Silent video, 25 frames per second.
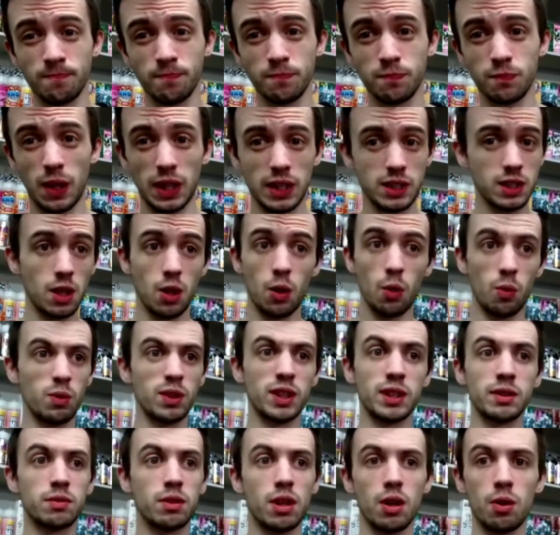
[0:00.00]
That's the
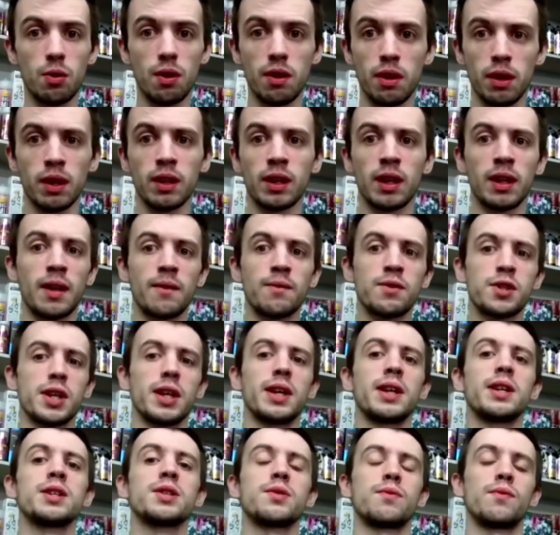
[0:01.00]
only thing that they've
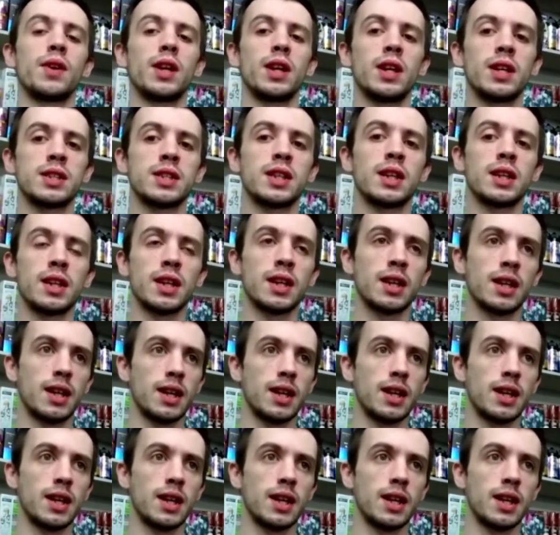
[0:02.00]
changed realistically,